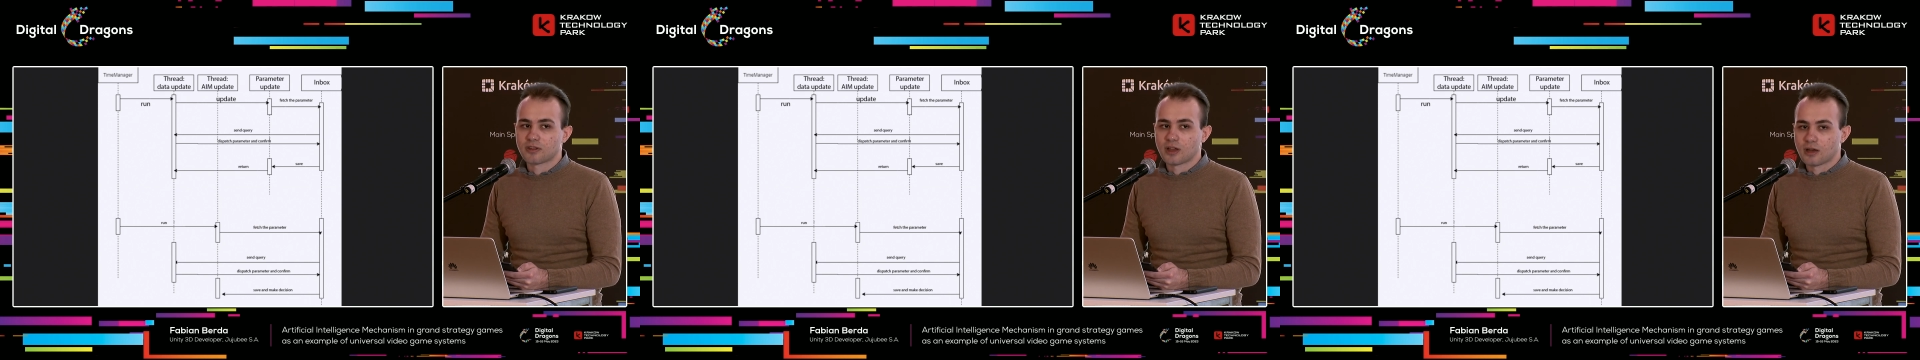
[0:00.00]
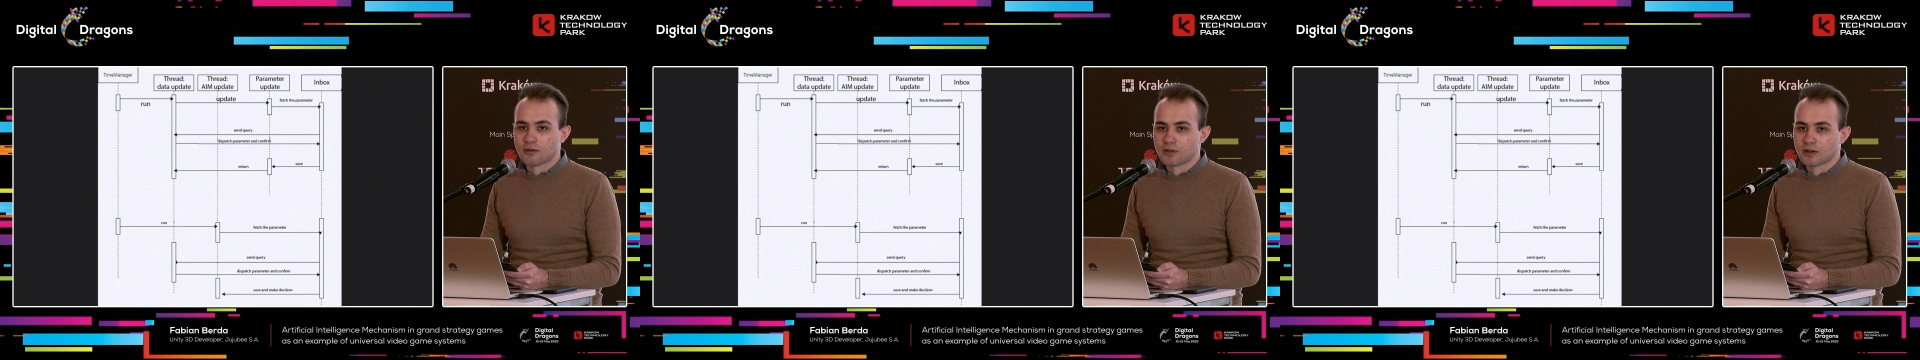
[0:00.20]

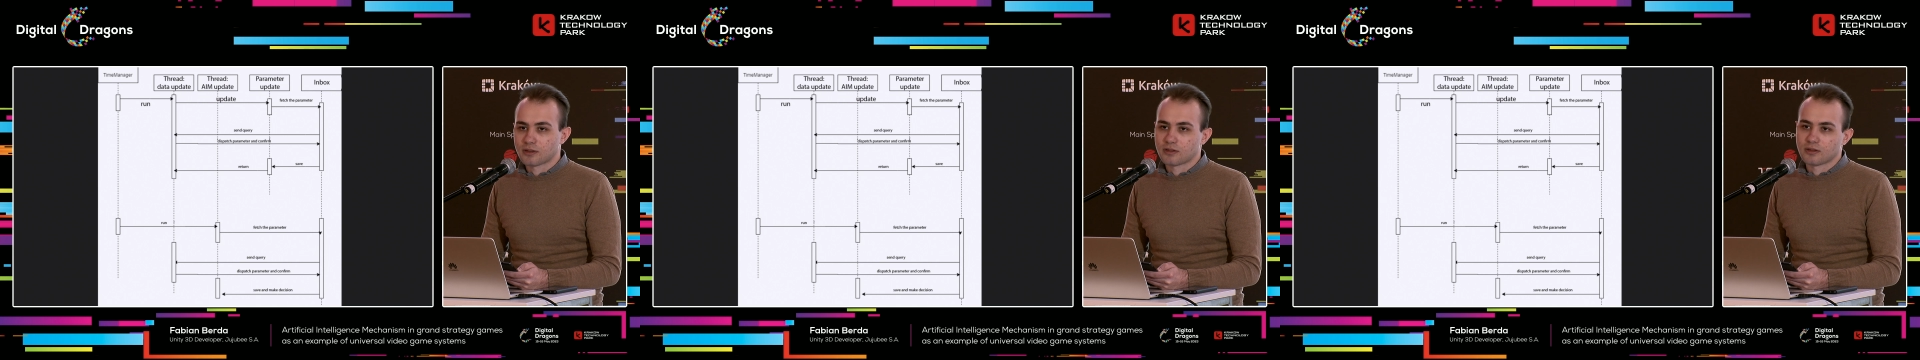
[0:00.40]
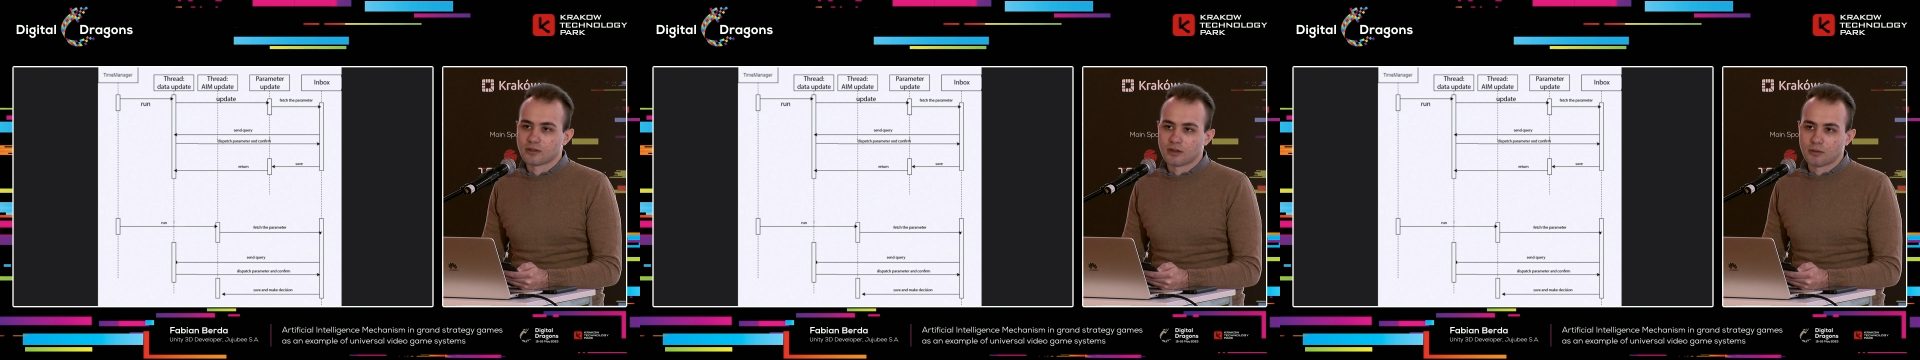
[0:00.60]
the
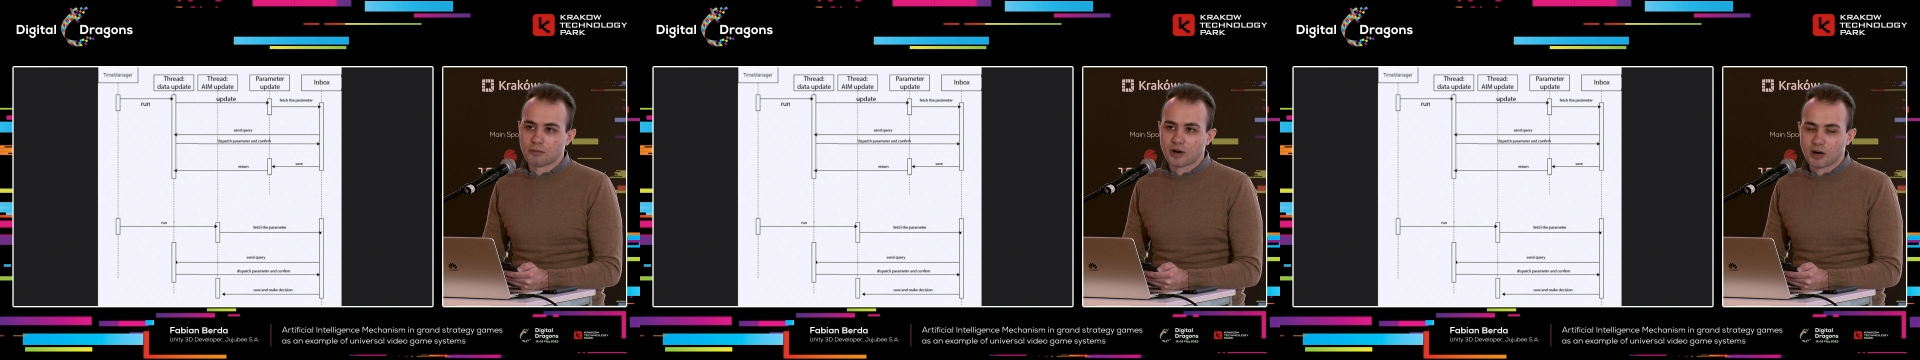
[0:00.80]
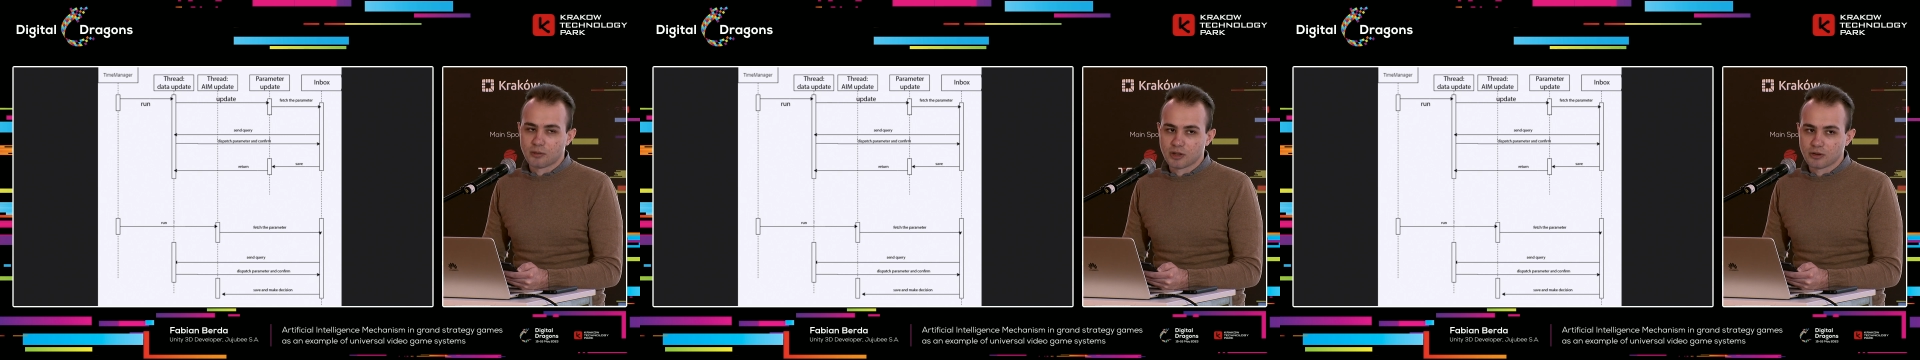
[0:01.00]
effects, the
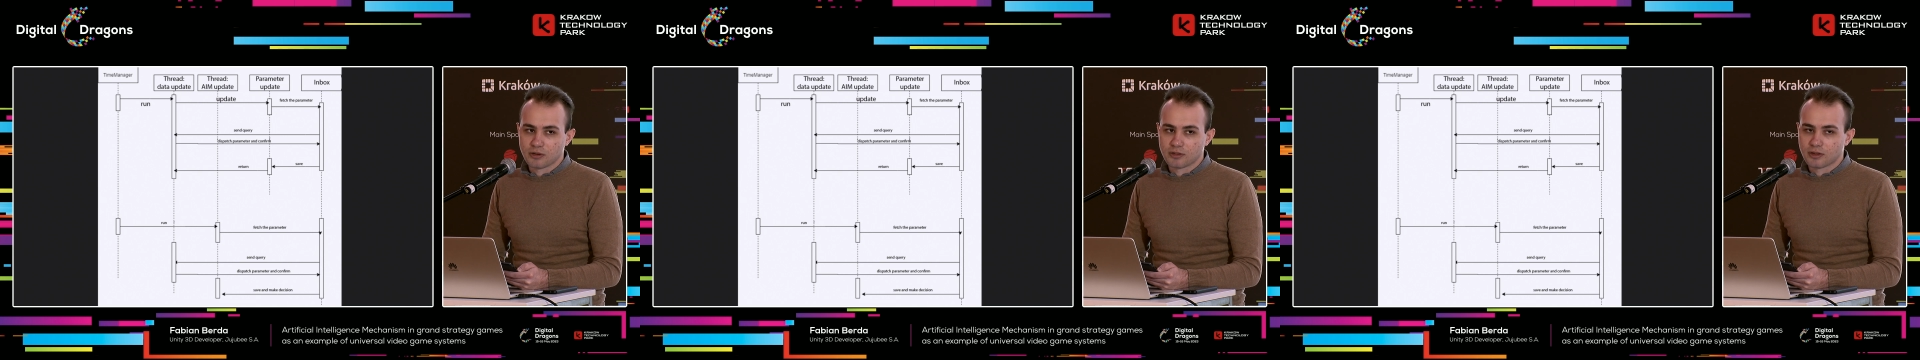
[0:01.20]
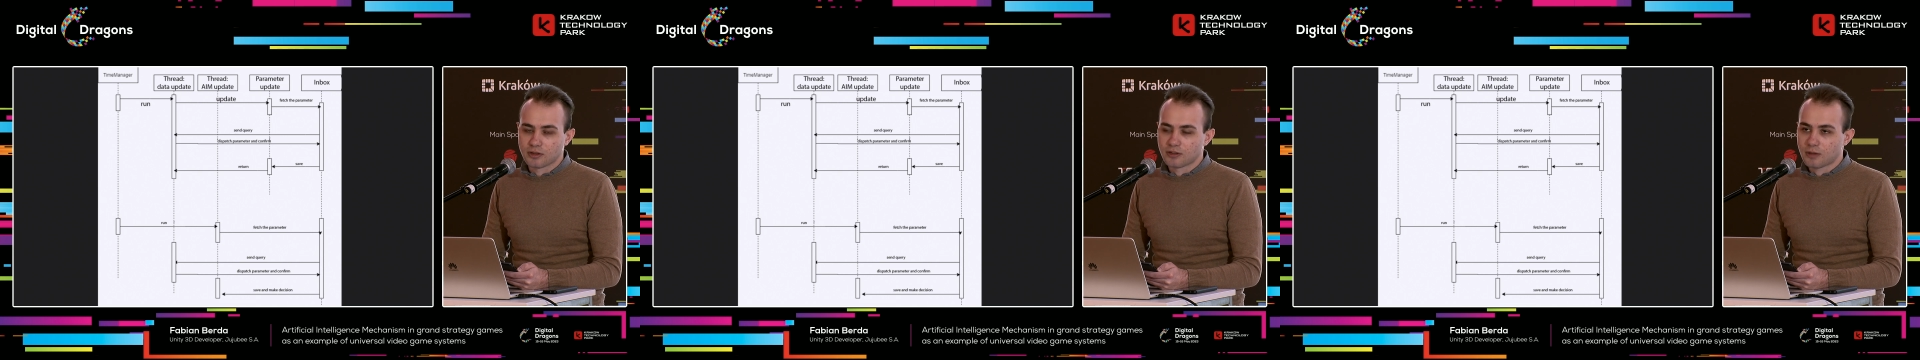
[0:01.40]
parameters
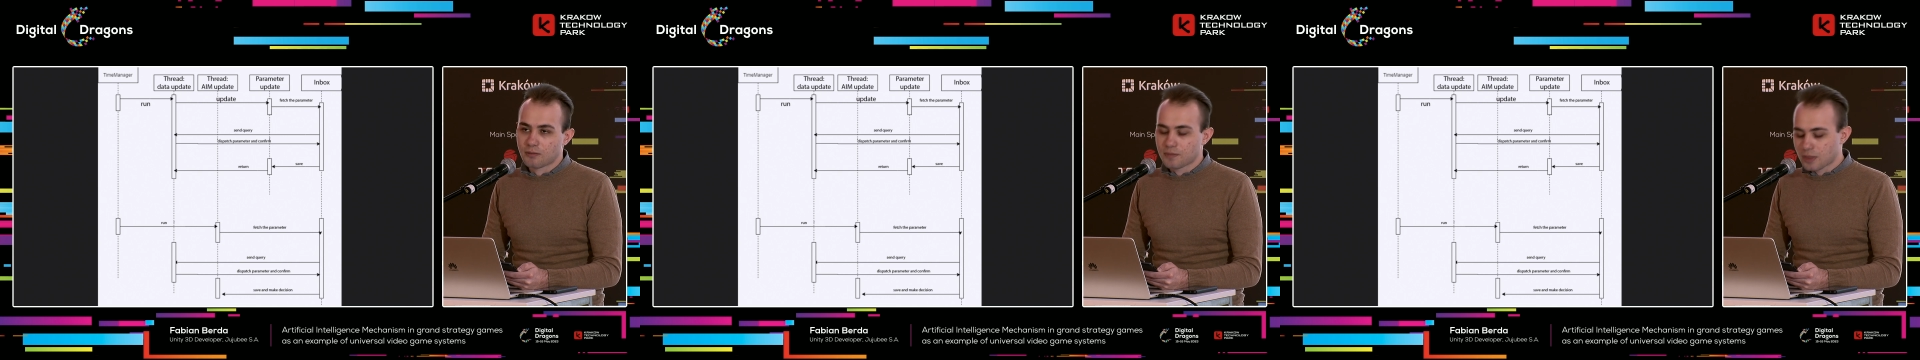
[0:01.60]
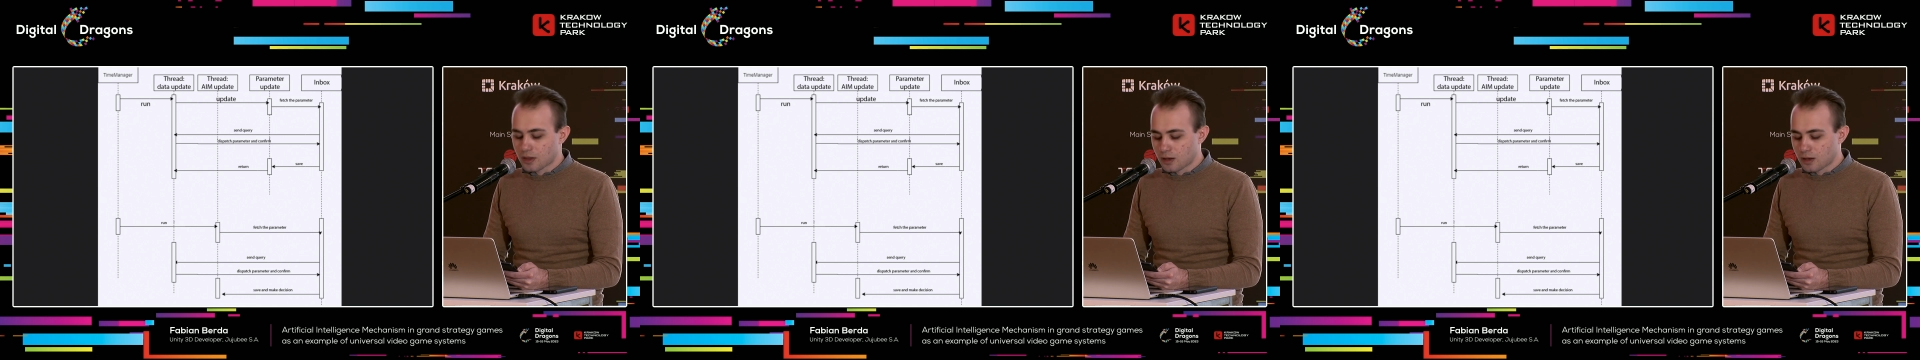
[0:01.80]
system.